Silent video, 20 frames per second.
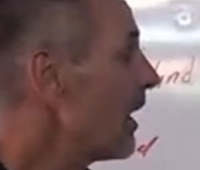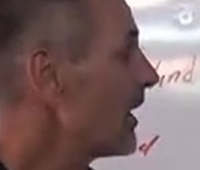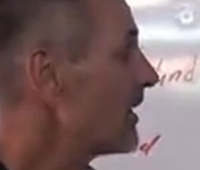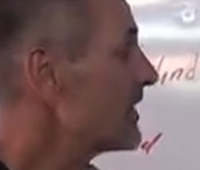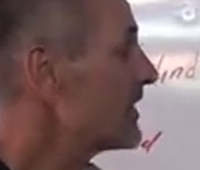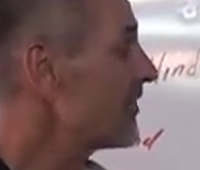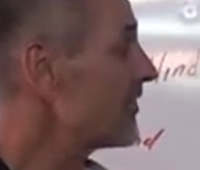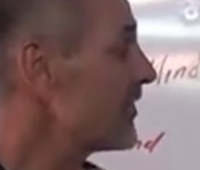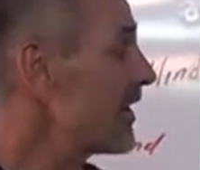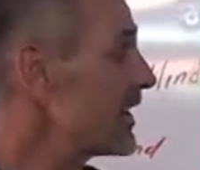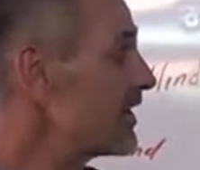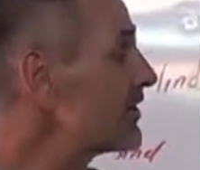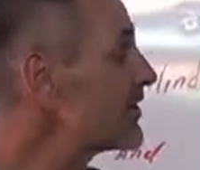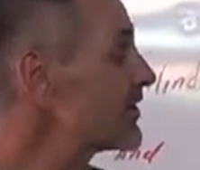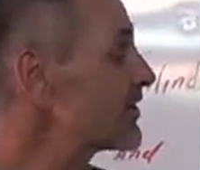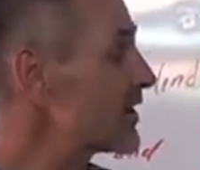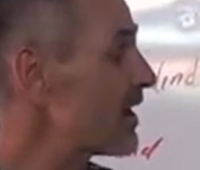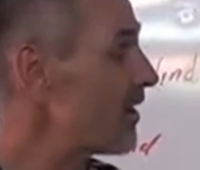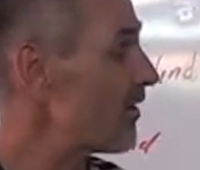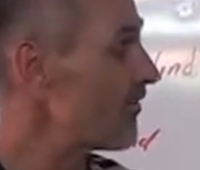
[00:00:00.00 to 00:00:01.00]
Defend
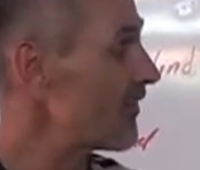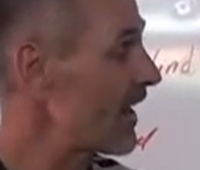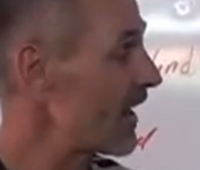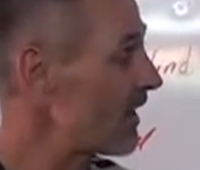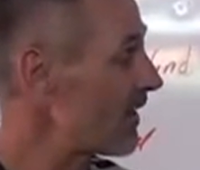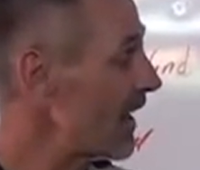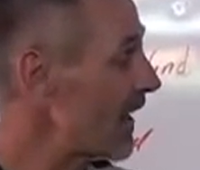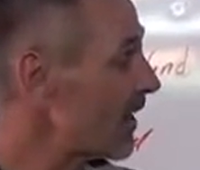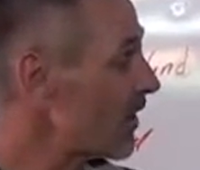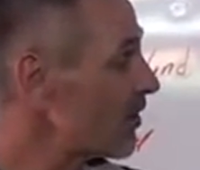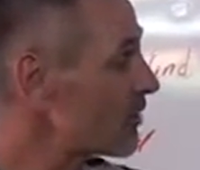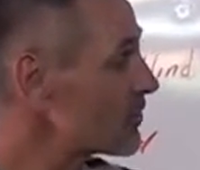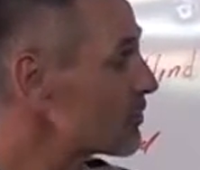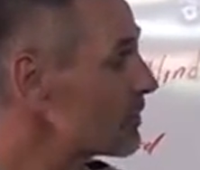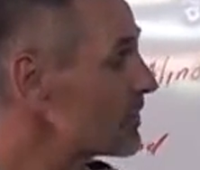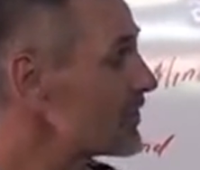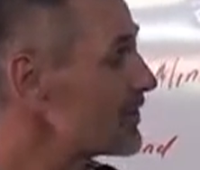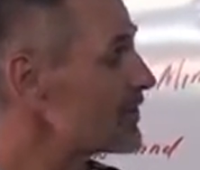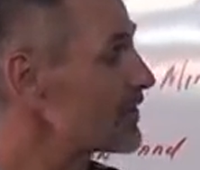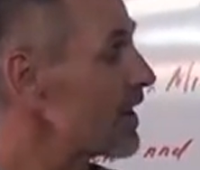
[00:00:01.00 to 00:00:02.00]
yourself, that goes
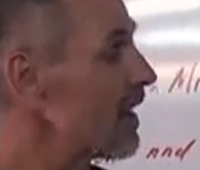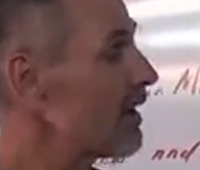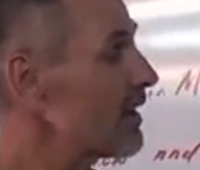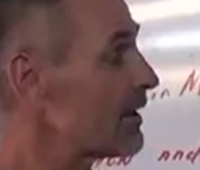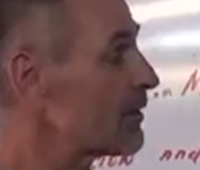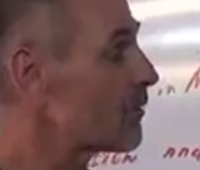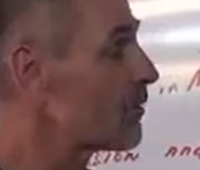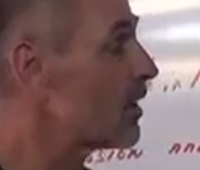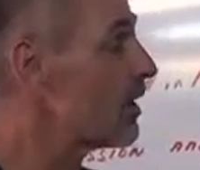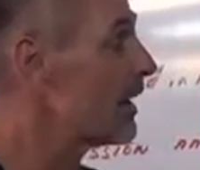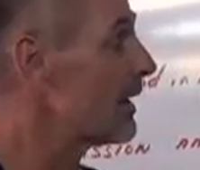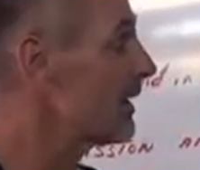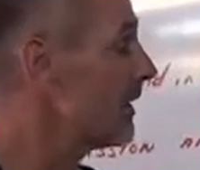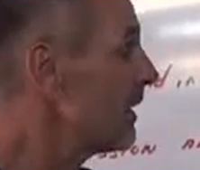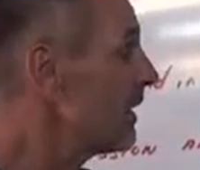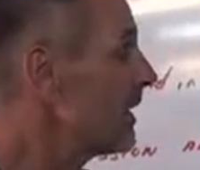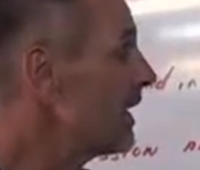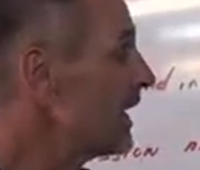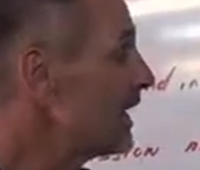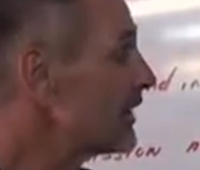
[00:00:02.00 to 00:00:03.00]
with stun and run.
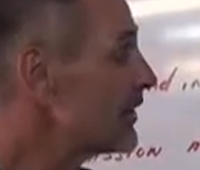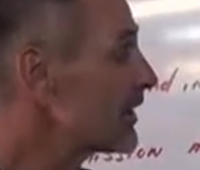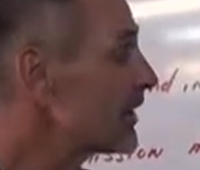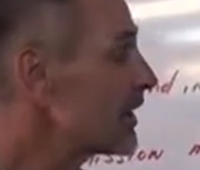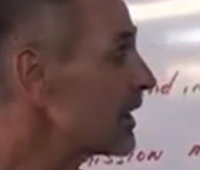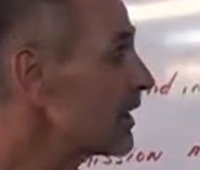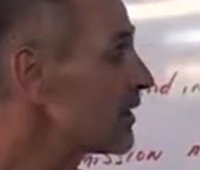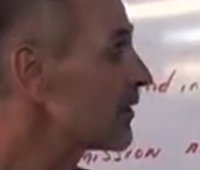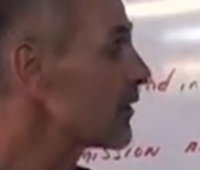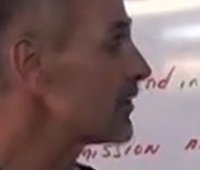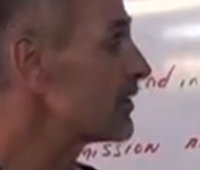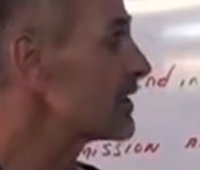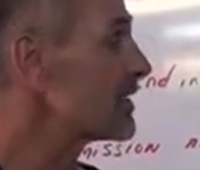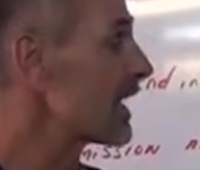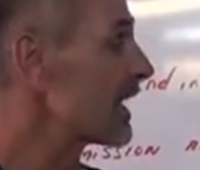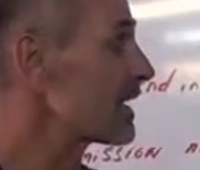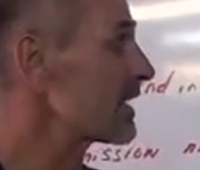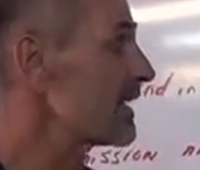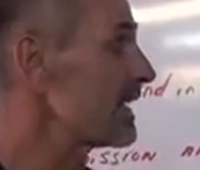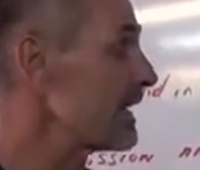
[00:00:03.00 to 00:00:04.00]
You're going to learn
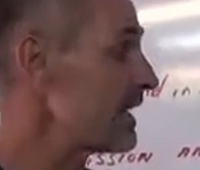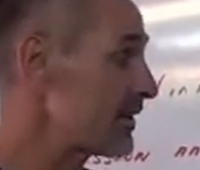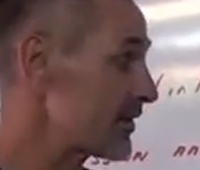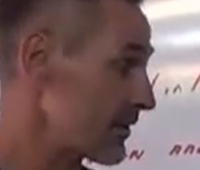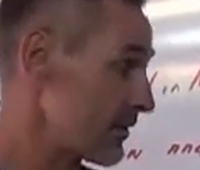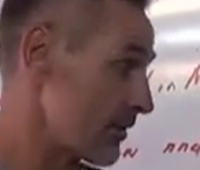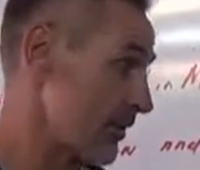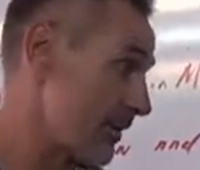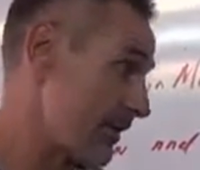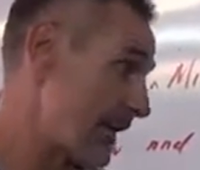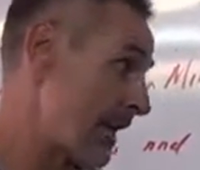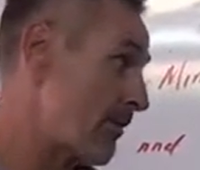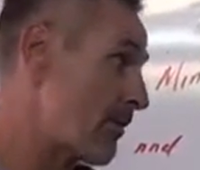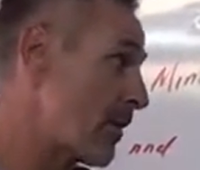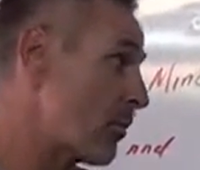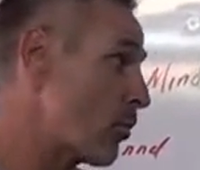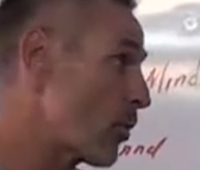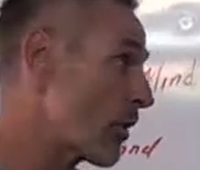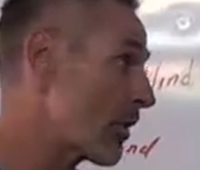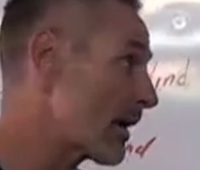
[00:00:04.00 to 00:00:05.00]
techniques, or they've
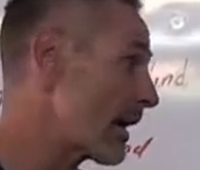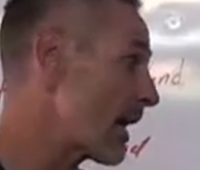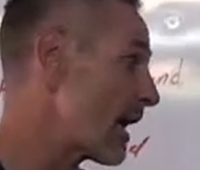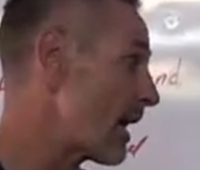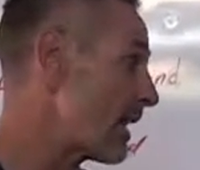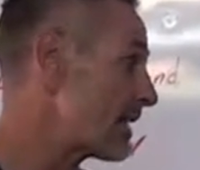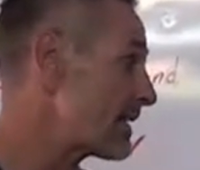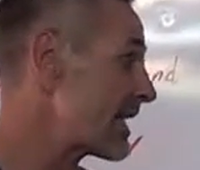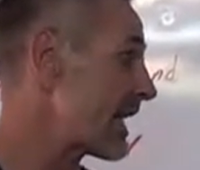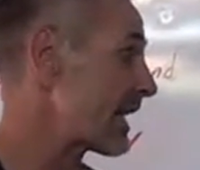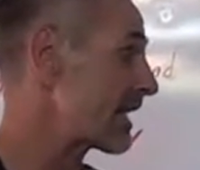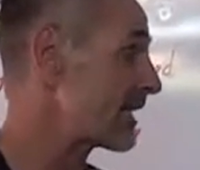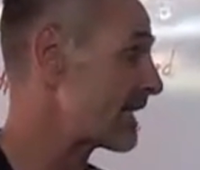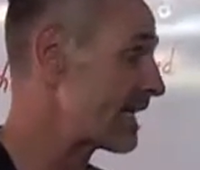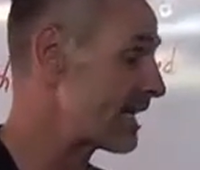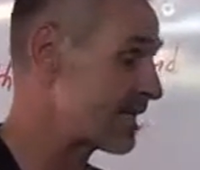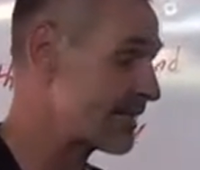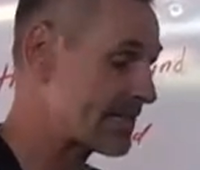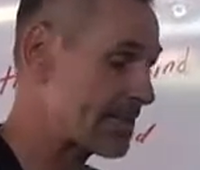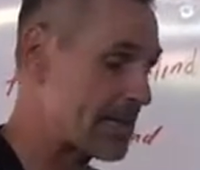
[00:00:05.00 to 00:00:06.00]
been working on
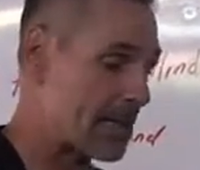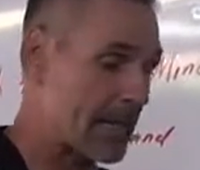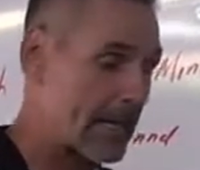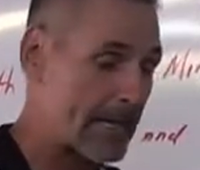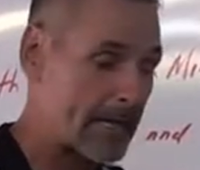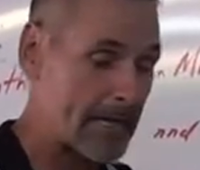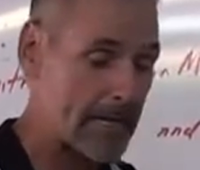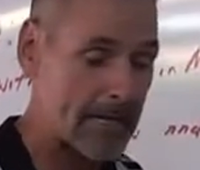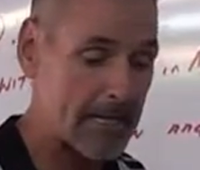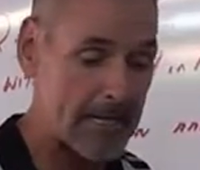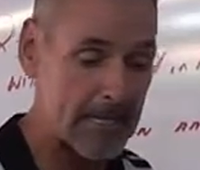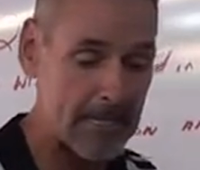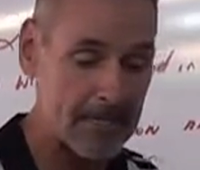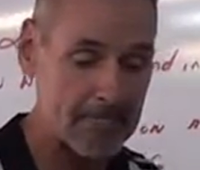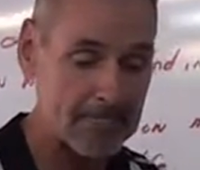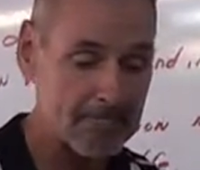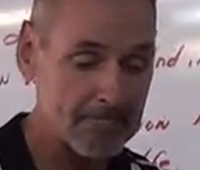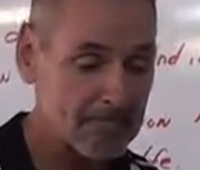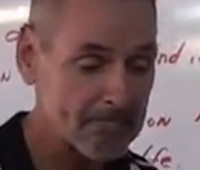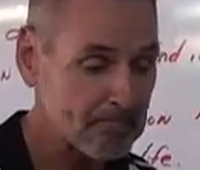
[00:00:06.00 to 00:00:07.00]
techniques like
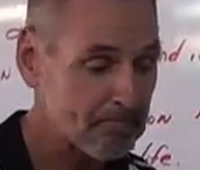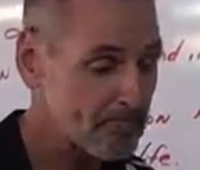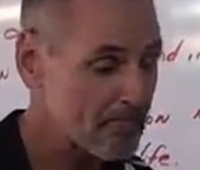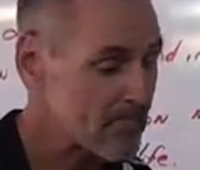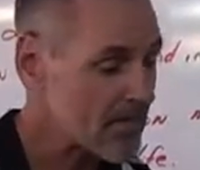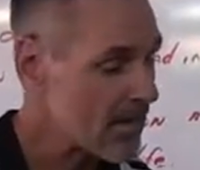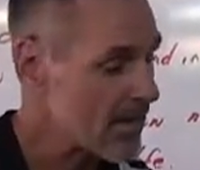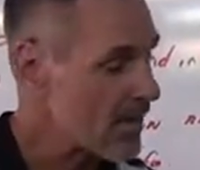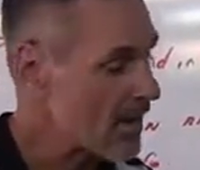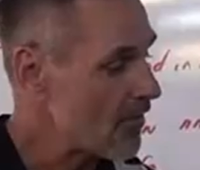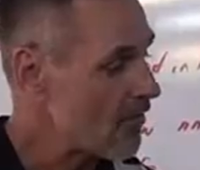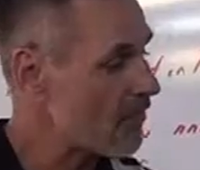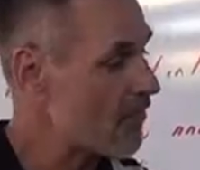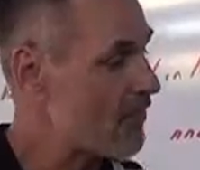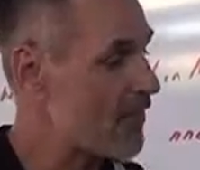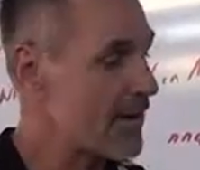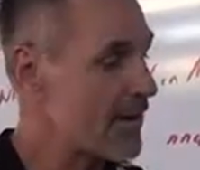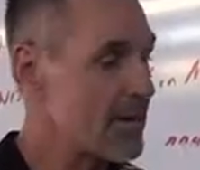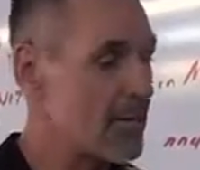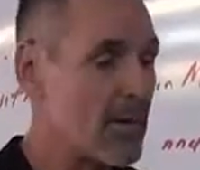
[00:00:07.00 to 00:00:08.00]

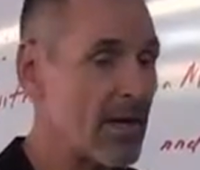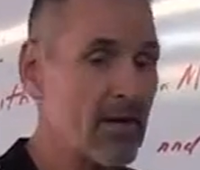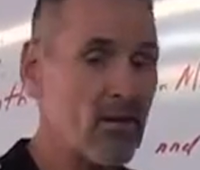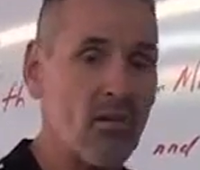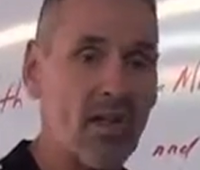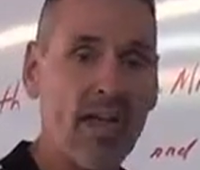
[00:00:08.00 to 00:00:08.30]
fundamental